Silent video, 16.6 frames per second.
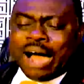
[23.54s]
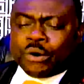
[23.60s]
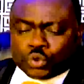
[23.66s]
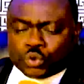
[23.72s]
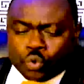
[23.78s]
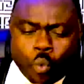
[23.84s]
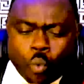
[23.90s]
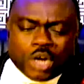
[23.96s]

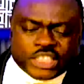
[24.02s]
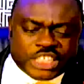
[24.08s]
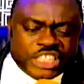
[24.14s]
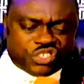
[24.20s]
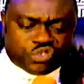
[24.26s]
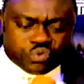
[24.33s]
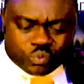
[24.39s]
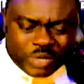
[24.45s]
what is
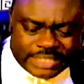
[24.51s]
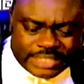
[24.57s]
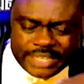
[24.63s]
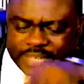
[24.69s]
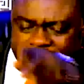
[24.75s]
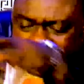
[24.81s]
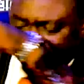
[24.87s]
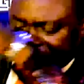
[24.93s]
written in
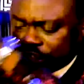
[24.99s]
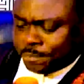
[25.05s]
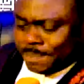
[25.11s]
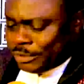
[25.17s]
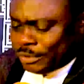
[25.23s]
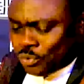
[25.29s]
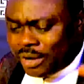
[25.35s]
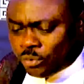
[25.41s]
the
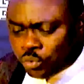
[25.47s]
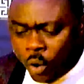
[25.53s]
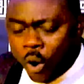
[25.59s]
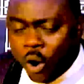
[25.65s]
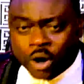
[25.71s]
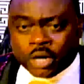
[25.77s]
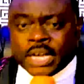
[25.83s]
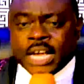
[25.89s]
spiritual world
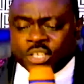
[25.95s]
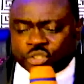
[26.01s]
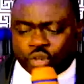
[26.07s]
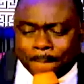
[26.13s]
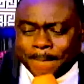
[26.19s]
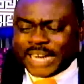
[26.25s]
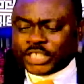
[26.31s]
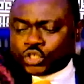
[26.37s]
to make
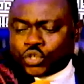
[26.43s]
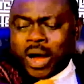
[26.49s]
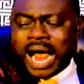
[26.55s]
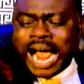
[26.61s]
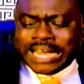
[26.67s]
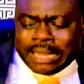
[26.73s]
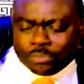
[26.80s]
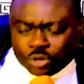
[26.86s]
sure I am
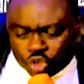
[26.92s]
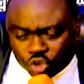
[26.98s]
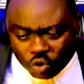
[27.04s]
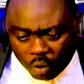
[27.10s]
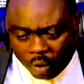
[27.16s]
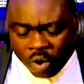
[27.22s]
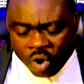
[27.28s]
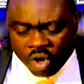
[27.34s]
sure
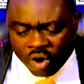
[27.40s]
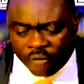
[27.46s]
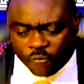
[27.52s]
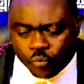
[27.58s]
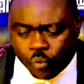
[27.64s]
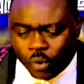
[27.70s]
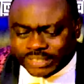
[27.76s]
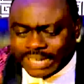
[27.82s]
of
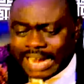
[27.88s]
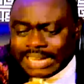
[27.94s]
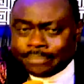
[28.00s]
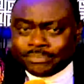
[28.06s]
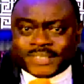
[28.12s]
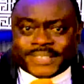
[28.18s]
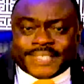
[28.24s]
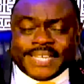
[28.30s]
what I am
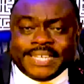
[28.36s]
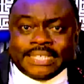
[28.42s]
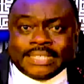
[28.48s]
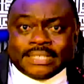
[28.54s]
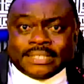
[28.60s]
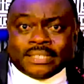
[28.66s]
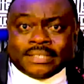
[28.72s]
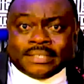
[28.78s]
seeing
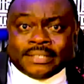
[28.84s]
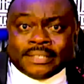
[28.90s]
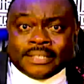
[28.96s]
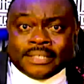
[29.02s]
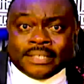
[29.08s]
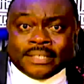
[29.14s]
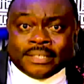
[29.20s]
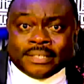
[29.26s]

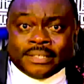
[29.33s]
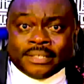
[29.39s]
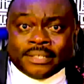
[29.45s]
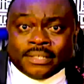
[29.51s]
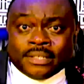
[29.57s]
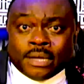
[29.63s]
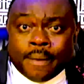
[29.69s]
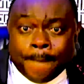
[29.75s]

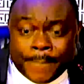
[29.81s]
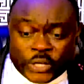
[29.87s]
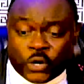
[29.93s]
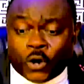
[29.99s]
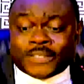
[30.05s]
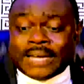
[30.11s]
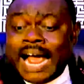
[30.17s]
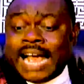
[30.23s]
because
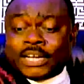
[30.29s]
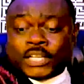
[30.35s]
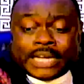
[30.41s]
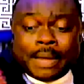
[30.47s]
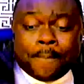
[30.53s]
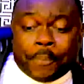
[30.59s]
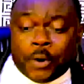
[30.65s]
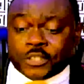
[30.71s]
I keep
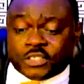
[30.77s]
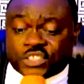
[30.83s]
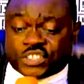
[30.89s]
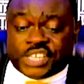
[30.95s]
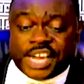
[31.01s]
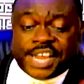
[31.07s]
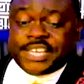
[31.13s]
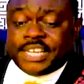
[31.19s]
on seeing
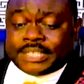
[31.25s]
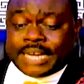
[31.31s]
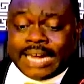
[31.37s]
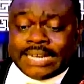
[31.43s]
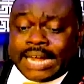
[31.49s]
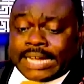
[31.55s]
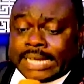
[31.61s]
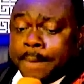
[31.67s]
it and I
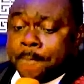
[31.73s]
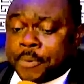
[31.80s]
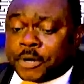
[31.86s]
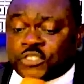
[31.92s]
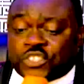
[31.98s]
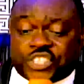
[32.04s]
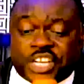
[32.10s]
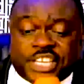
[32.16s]
keep on
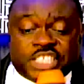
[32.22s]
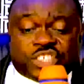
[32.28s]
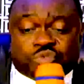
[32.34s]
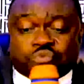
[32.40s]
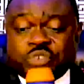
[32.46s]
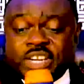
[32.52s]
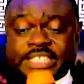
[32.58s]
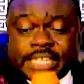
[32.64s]
seeing it
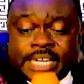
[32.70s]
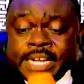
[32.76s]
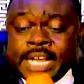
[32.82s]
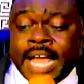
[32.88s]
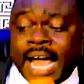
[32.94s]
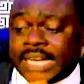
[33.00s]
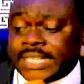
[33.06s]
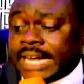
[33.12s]
written and
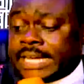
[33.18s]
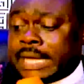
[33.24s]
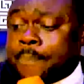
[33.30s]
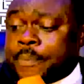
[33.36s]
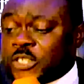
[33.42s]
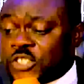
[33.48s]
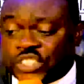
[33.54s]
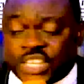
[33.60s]
I keep on
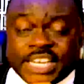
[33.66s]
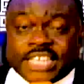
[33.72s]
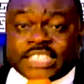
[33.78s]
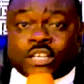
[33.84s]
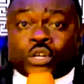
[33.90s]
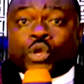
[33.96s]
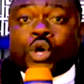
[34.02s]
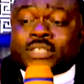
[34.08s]
seeing it
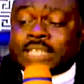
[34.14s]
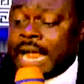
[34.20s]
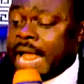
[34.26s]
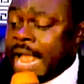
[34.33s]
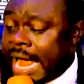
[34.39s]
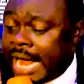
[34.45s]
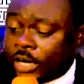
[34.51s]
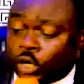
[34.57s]
closer and
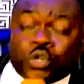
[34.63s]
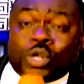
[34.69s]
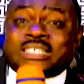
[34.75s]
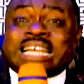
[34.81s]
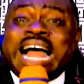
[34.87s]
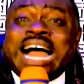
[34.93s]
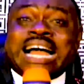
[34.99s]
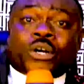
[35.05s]
closer
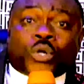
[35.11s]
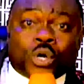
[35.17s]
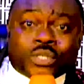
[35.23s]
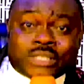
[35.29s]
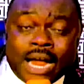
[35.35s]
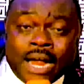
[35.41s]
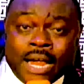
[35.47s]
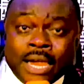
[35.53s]
and closer.
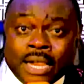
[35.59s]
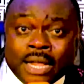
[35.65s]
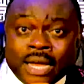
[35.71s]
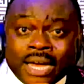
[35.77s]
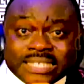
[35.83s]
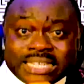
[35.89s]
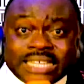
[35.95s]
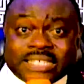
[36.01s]
And I
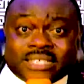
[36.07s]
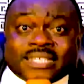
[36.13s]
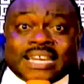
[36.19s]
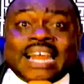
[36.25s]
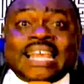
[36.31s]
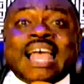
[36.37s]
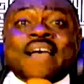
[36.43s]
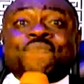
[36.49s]
try
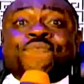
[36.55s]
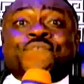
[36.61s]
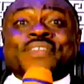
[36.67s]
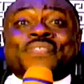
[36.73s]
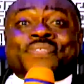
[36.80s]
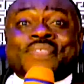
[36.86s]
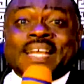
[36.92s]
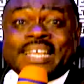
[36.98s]

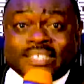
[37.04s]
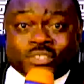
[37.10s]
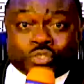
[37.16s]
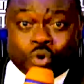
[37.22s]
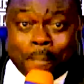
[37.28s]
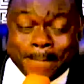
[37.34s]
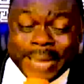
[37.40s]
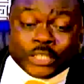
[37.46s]
everything to
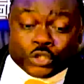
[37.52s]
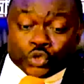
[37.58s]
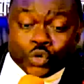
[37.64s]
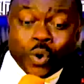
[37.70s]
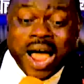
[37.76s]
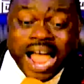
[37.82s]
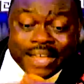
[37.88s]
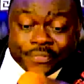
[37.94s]
make sure I
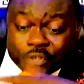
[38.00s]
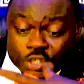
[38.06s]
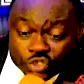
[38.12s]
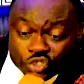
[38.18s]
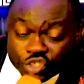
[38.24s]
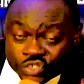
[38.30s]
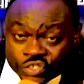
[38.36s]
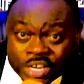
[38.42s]
don't
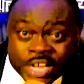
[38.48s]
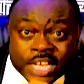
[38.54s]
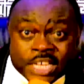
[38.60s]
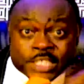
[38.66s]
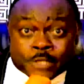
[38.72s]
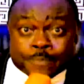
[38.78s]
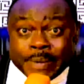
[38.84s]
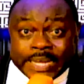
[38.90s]
just
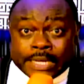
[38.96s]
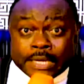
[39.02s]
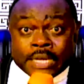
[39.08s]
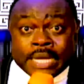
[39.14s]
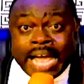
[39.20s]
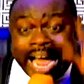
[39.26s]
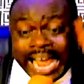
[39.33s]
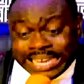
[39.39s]
speak. I
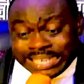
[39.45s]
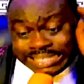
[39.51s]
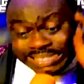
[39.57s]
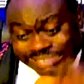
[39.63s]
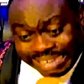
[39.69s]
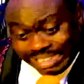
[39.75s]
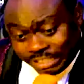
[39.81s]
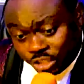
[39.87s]

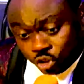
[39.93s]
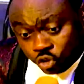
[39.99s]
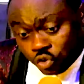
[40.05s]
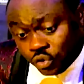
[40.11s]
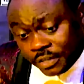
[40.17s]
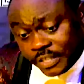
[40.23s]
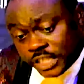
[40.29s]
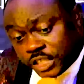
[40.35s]
search through the
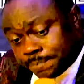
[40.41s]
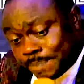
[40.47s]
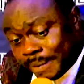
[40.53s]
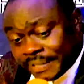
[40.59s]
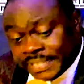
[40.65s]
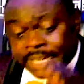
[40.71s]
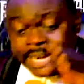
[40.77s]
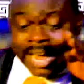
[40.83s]
spirit,
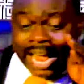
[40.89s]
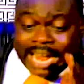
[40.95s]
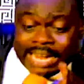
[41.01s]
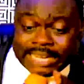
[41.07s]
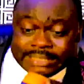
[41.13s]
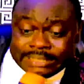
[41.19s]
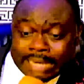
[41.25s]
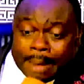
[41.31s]
I
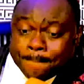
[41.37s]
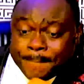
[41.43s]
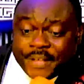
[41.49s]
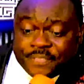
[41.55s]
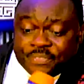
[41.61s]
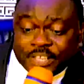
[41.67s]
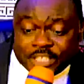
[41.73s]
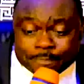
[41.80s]
examine the
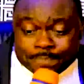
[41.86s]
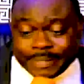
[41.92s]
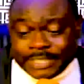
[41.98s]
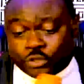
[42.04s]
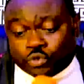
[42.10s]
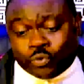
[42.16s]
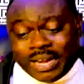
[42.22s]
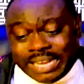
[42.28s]
spiritual,
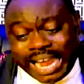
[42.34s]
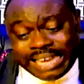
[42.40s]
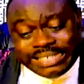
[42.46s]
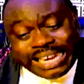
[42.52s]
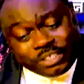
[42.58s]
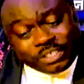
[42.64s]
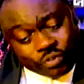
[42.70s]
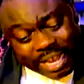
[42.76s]
and I
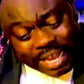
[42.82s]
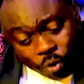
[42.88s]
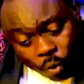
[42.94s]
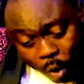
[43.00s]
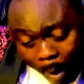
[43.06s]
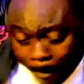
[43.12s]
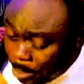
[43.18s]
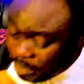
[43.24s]
try to
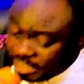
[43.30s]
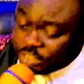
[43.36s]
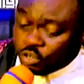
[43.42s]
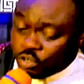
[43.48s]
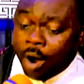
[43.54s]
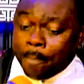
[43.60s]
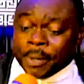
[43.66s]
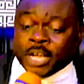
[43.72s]
open it up
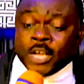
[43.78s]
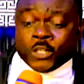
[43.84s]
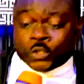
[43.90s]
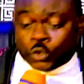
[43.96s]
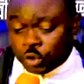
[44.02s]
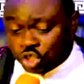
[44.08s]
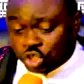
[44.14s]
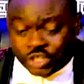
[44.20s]
to
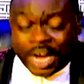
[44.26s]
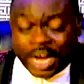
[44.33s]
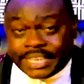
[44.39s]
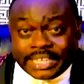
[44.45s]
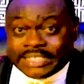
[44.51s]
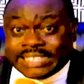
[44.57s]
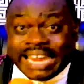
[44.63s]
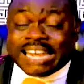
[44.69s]
shake it
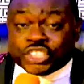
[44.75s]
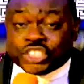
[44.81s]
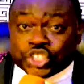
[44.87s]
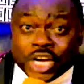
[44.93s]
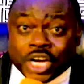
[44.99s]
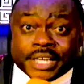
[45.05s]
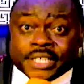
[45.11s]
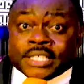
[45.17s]
and shake
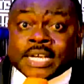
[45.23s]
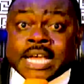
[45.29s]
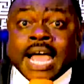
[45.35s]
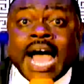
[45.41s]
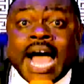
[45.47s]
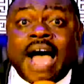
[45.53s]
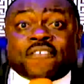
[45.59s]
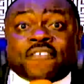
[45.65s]
it.
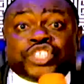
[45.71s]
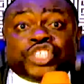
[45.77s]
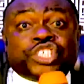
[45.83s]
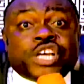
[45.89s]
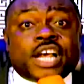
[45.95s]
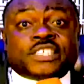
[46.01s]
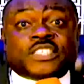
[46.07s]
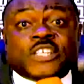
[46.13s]
I've shaked
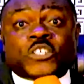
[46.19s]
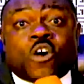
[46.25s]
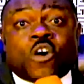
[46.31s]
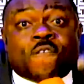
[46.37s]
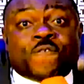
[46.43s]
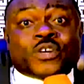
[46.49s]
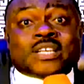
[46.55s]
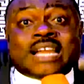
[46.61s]
it often
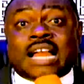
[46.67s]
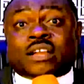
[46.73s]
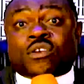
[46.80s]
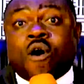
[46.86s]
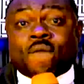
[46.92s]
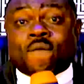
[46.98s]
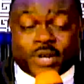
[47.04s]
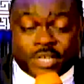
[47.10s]
and
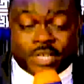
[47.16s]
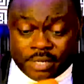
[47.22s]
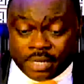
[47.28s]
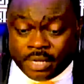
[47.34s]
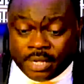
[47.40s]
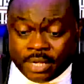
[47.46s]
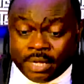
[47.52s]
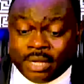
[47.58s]
often,
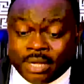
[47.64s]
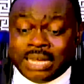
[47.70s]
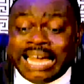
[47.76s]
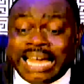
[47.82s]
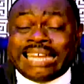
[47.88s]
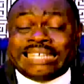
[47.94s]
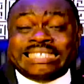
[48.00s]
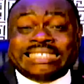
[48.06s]
and
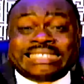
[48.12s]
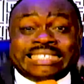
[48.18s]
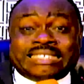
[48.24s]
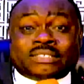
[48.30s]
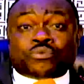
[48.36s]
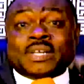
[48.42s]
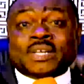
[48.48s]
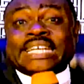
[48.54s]
it is
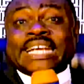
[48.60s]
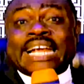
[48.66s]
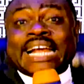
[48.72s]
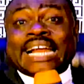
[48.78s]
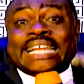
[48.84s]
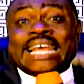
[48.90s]
written clear.